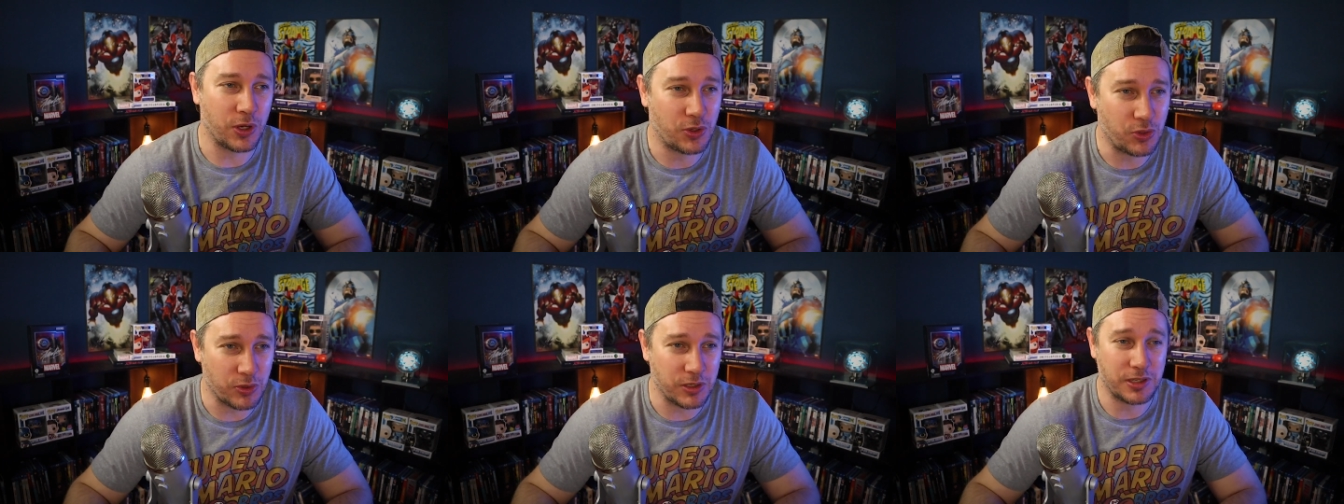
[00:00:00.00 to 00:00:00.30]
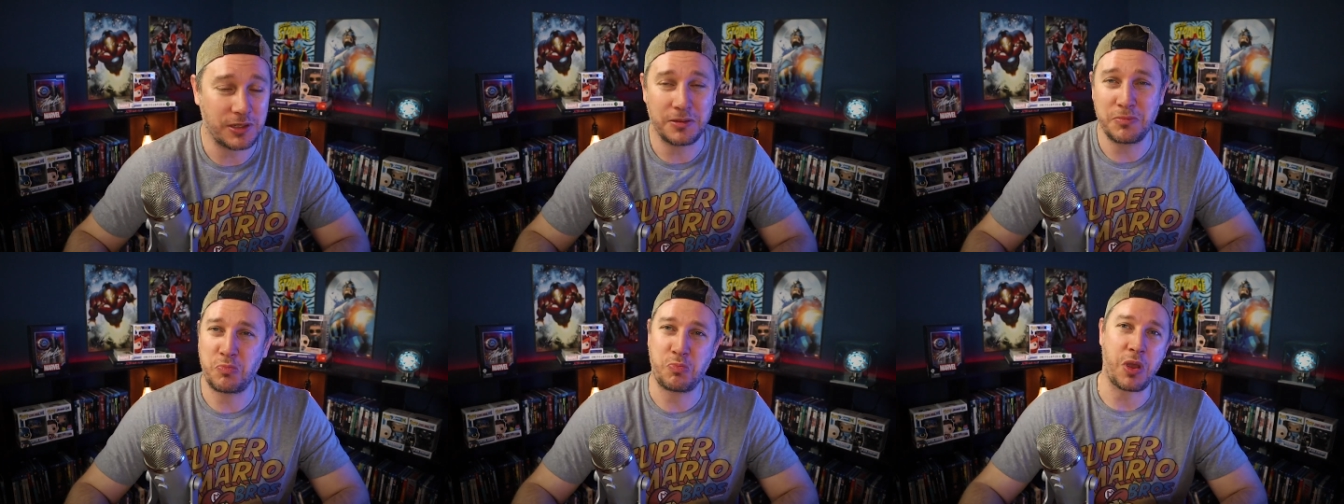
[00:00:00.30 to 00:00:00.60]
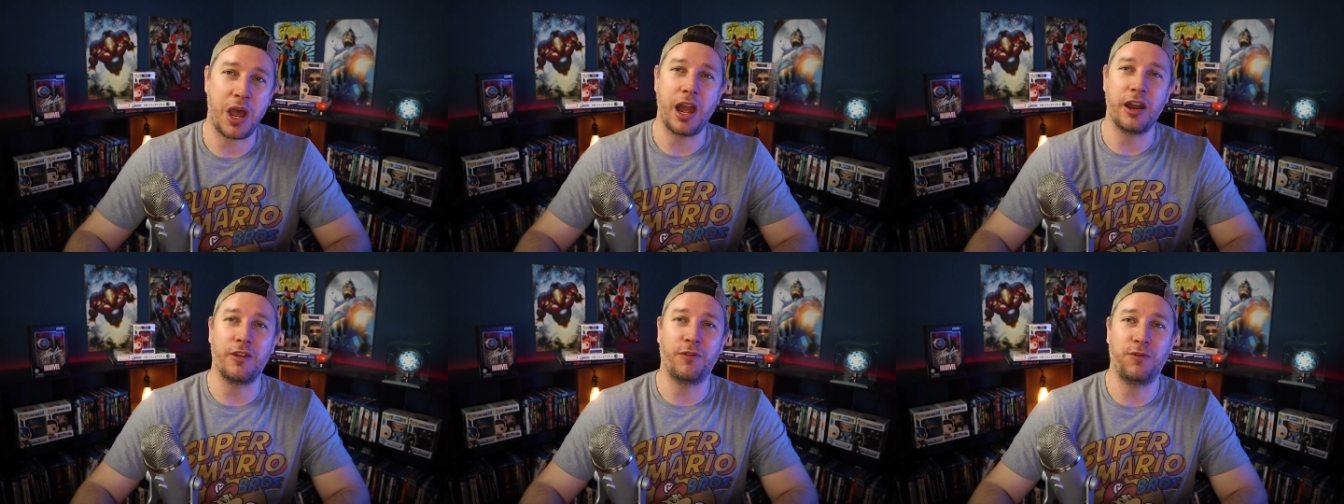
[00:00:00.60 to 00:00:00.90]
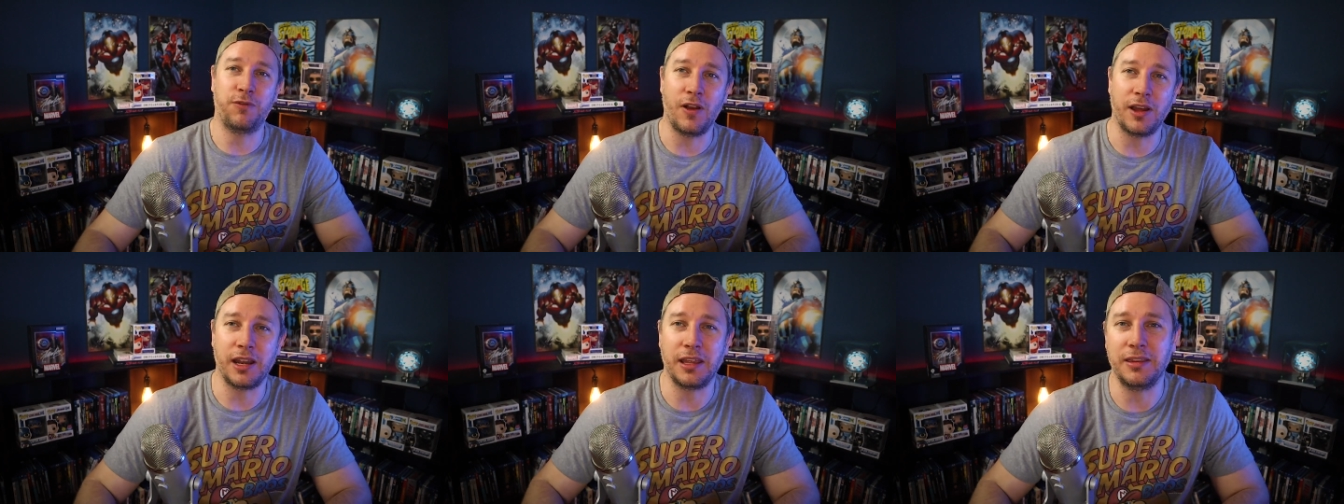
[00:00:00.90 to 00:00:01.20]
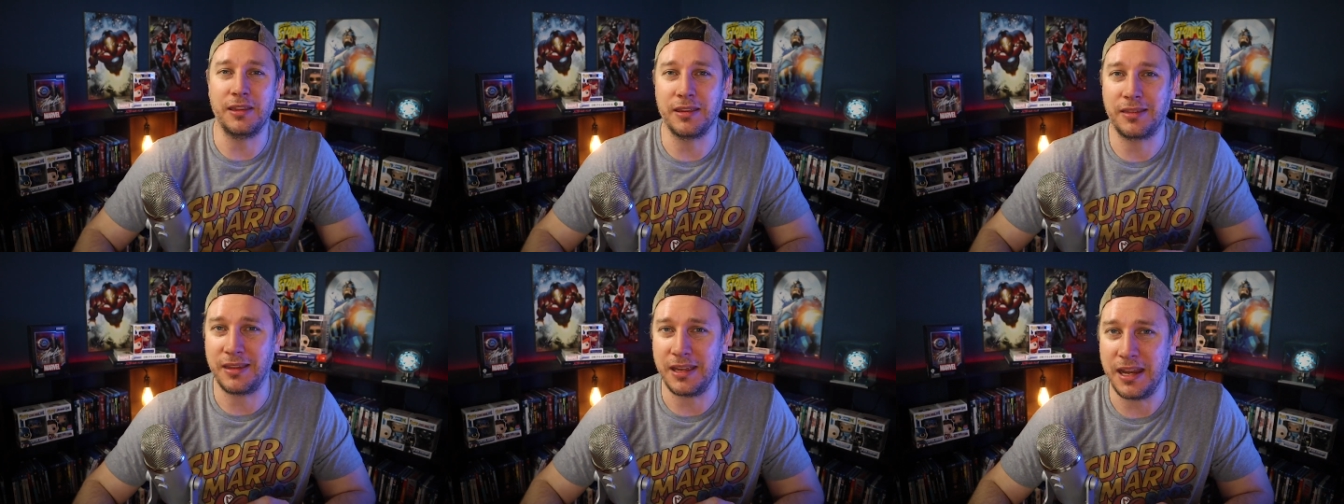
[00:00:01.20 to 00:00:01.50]
which was kind of
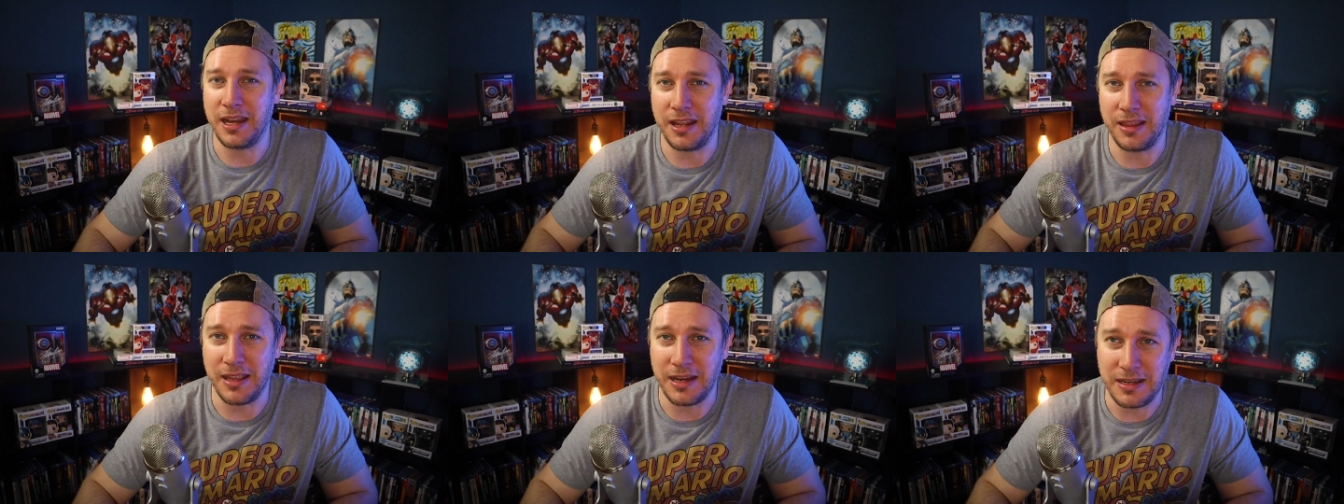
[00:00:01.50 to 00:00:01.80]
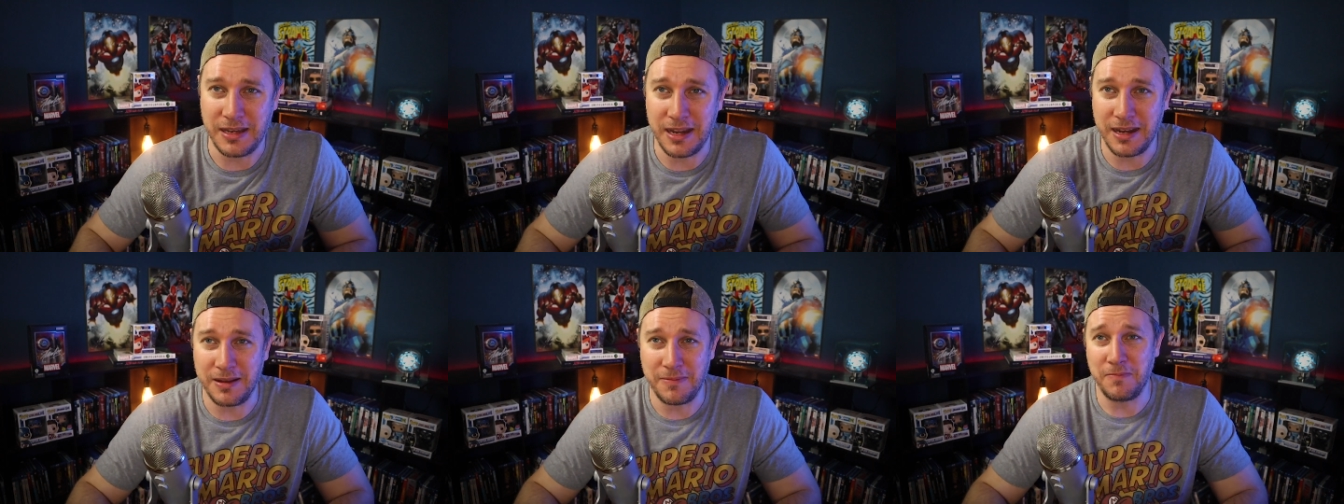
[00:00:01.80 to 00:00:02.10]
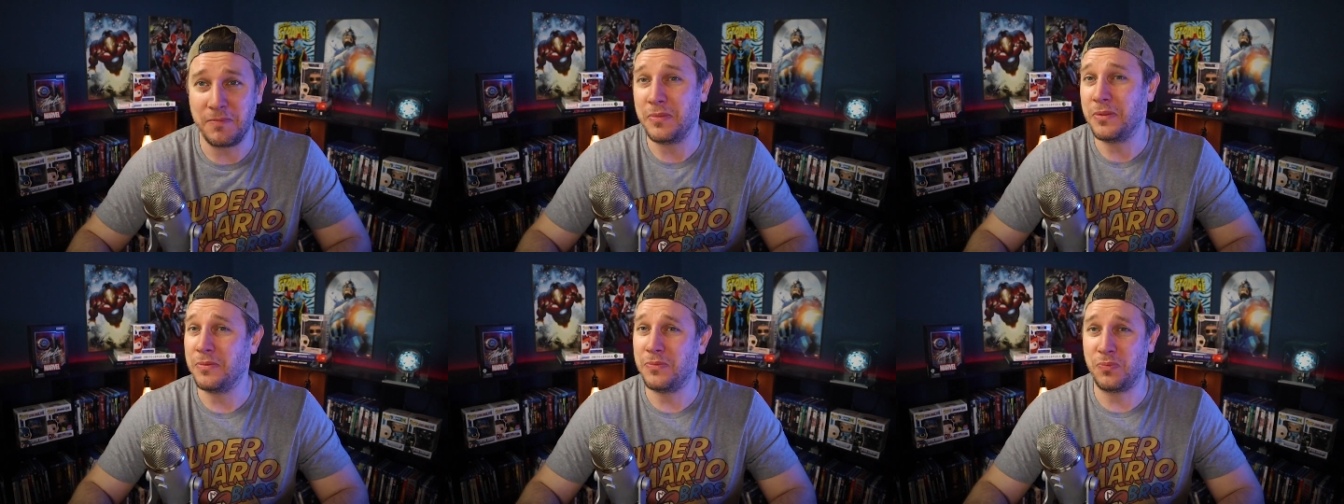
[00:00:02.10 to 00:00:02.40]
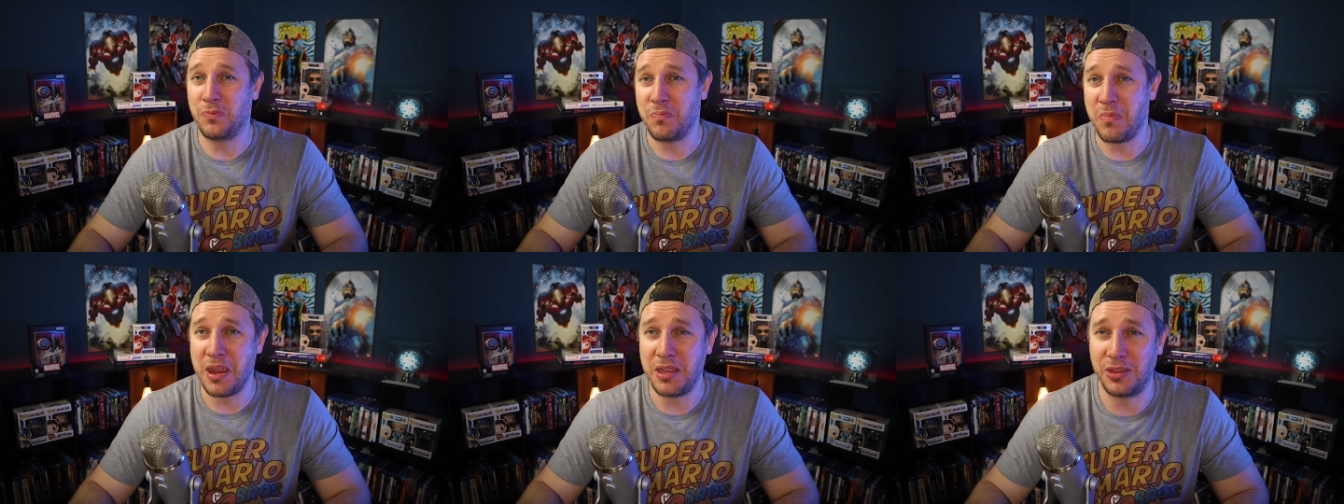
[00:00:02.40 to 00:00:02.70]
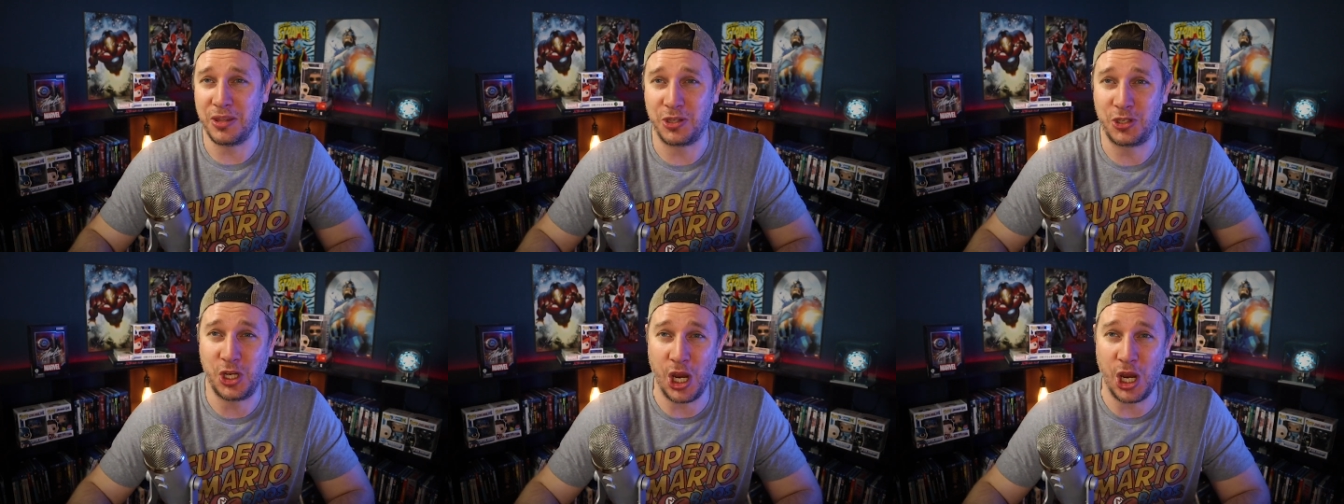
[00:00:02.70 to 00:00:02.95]
funny that they, they did make the